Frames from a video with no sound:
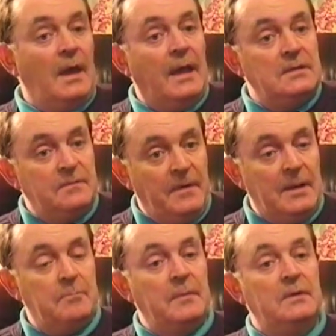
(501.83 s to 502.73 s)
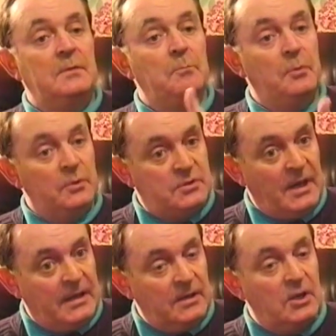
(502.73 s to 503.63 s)
and development, both
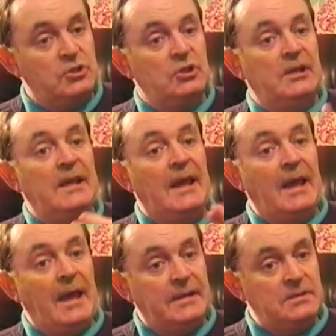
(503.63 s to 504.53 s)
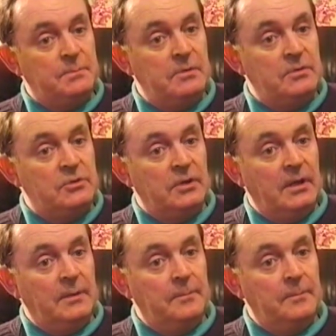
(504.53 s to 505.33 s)
psychologically and spiritually.